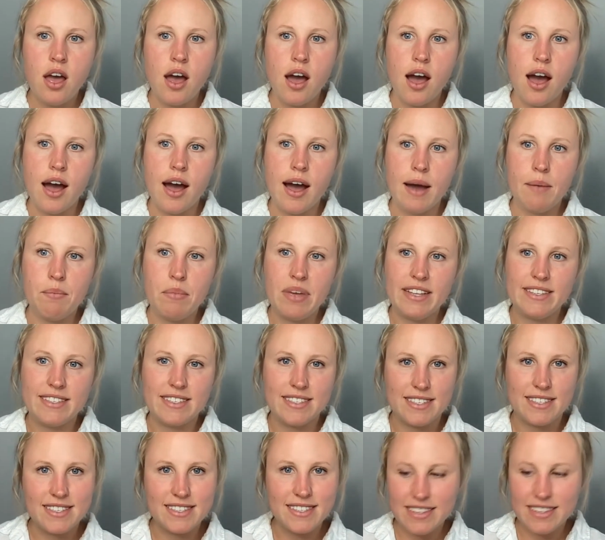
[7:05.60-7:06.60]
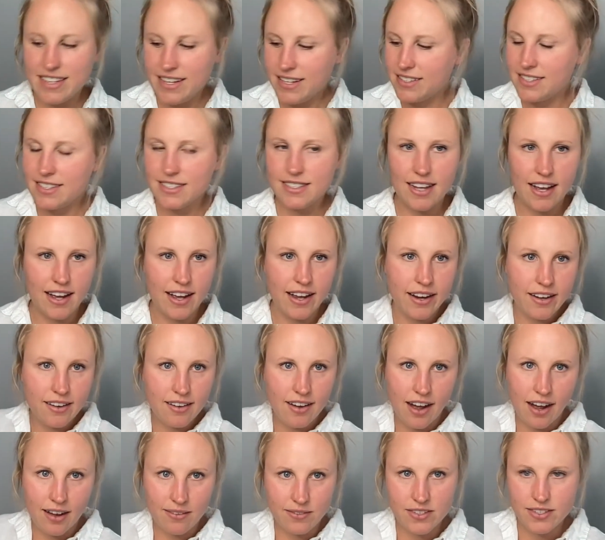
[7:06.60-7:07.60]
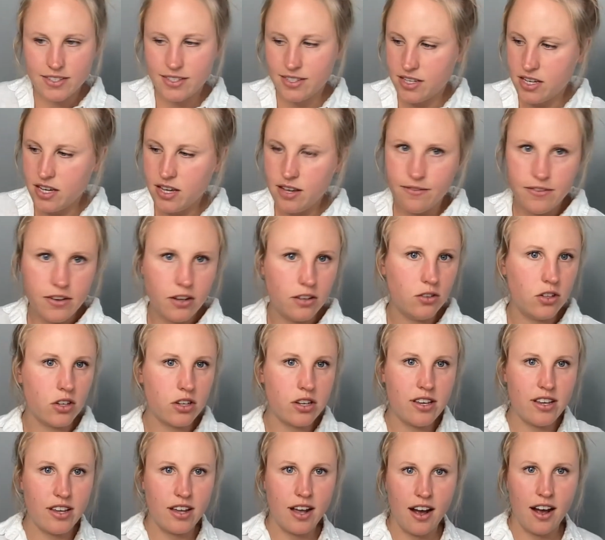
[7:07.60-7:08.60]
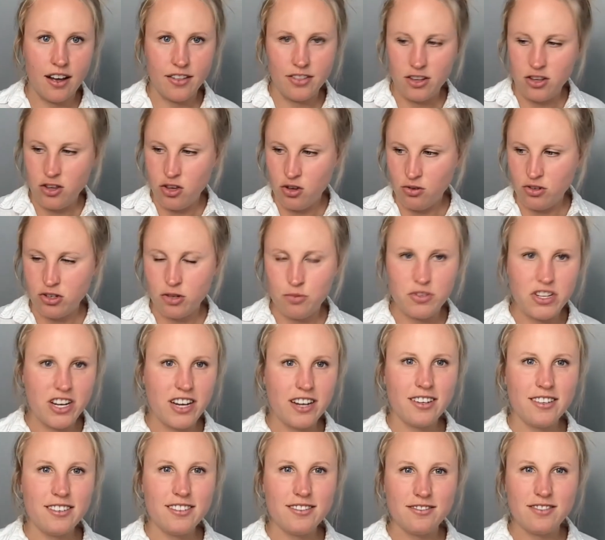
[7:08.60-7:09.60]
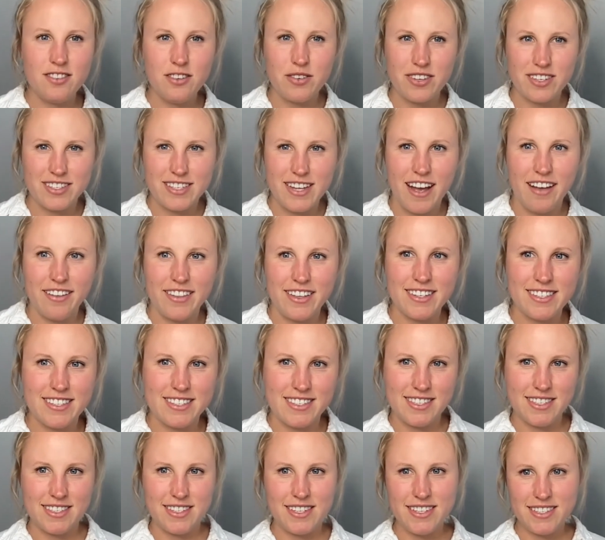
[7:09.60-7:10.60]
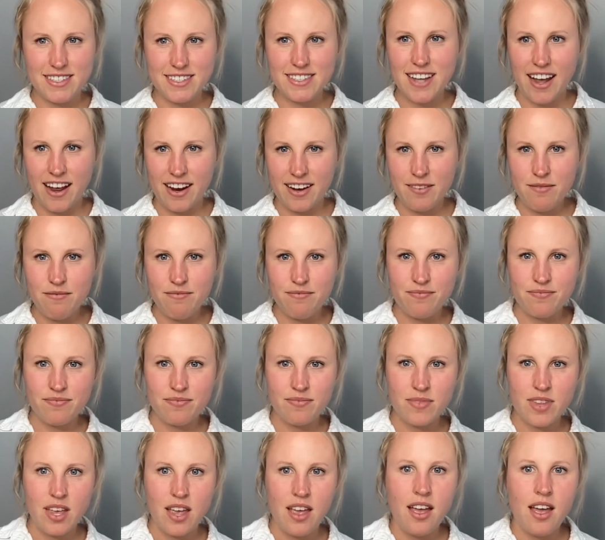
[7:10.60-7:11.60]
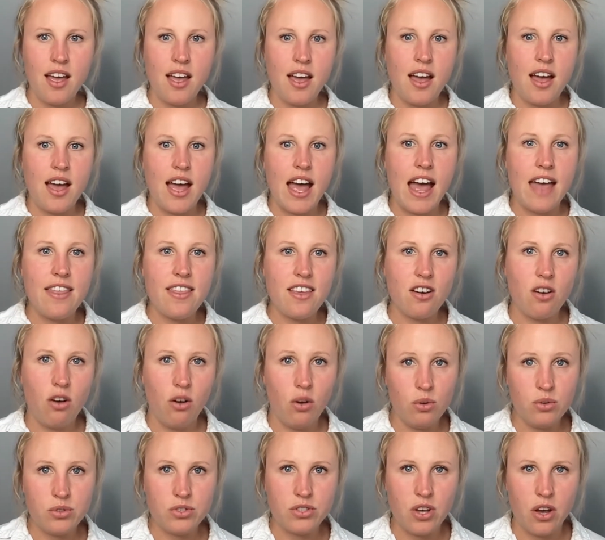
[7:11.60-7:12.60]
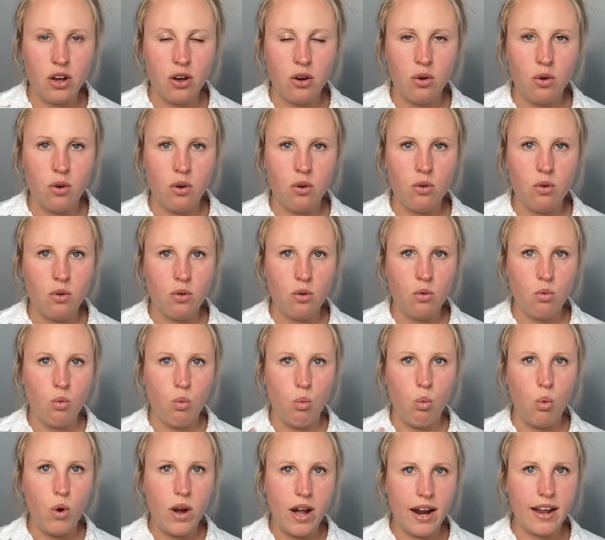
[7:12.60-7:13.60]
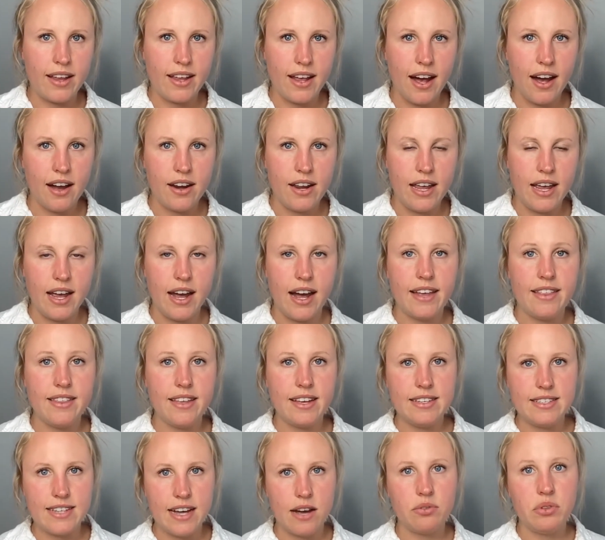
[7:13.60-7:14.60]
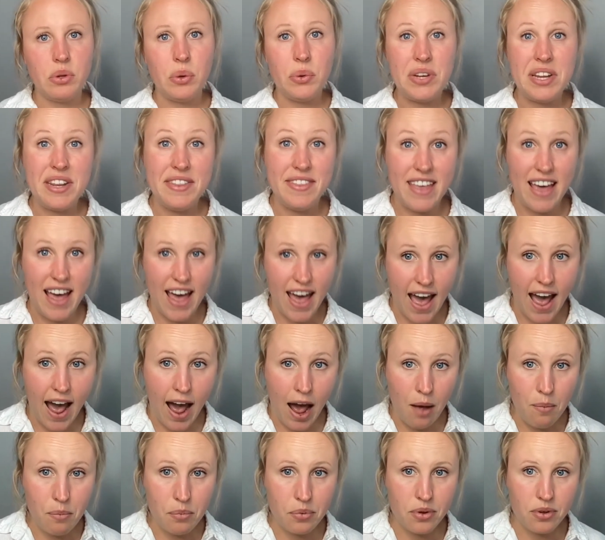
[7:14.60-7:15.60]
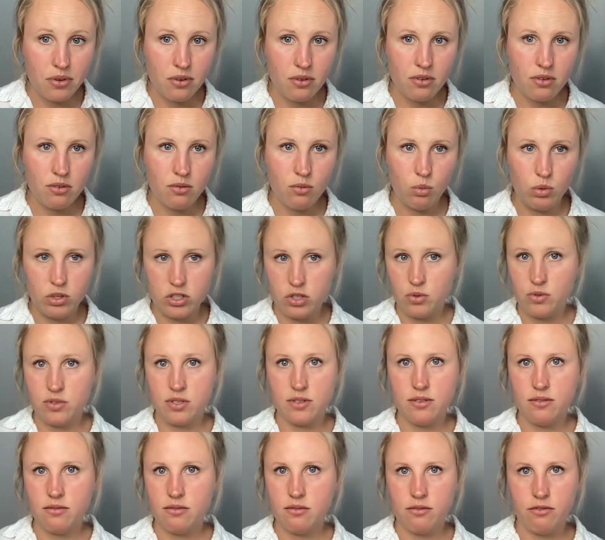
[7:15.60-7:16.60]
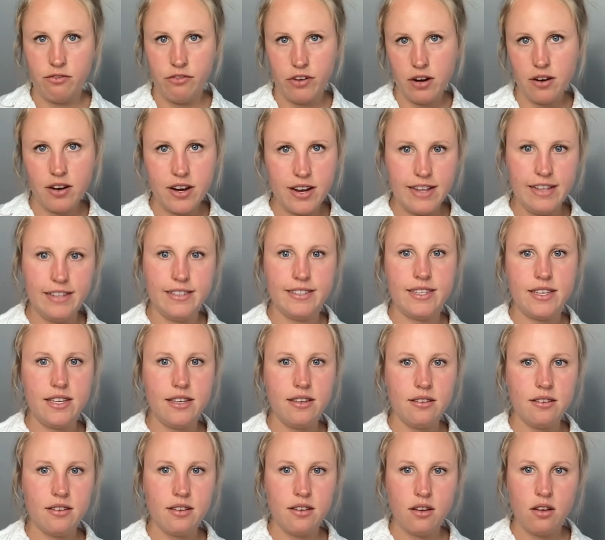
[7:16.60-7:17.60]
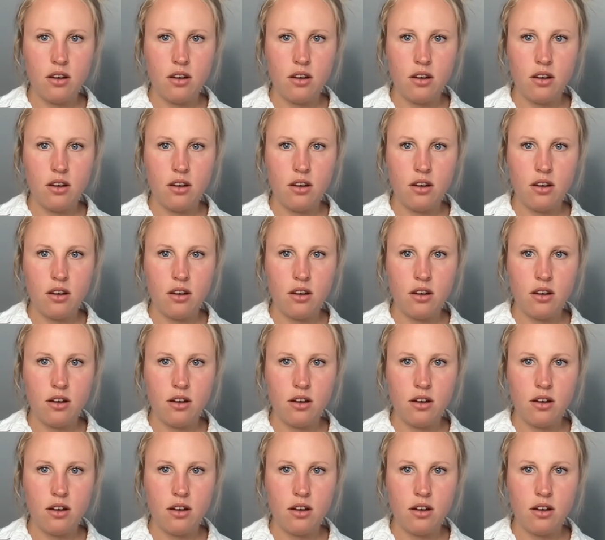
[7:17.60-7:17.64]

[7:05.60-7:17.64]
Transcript: It's a sleek design. Obviously, if you're looking on the YouTube channel, you can tell that it's a sleek design. And then also, when I got it, I then downloaded the app, which was very easy.